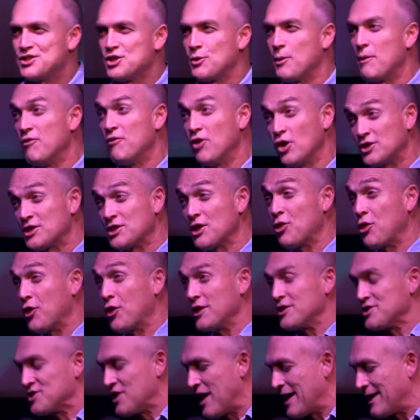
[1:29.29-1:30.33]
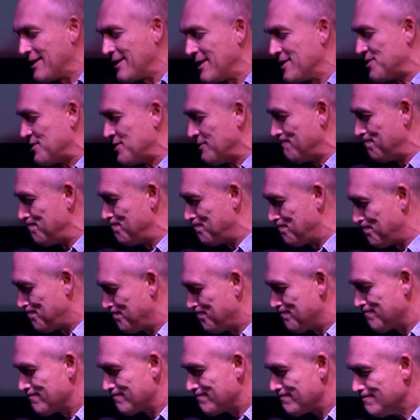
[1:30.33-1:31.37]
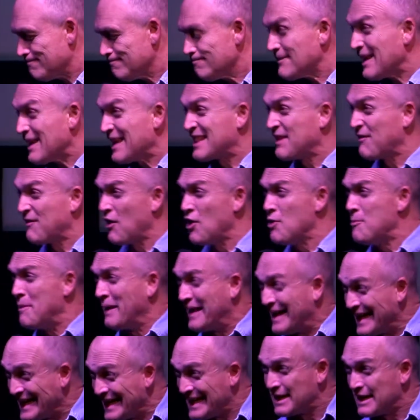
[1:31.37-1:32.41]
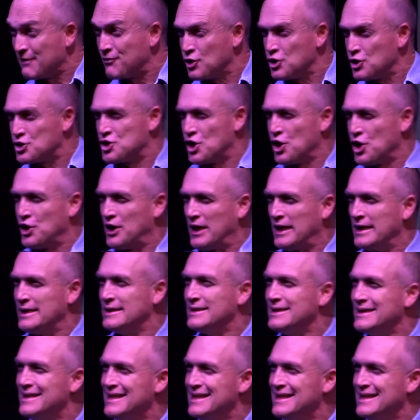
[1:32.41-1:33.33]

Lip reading: so we've looked at things like this. The very beginning of your journey,